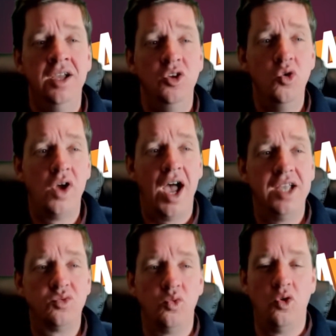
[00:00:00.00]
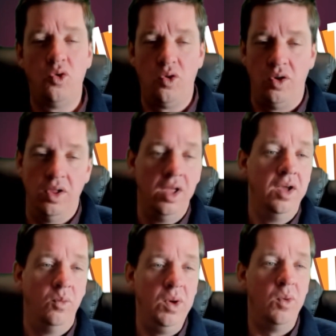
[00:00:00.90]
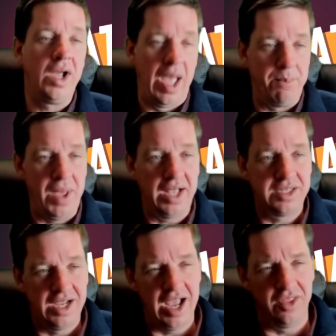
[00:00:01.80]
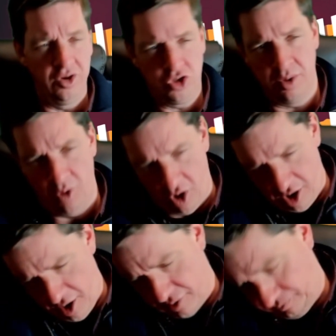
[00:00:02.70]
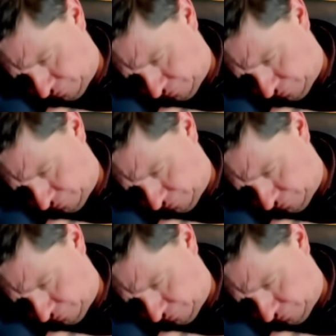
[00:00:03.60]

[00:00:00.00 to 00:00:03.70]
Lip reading: You guys rule. We will get back together tomorrow.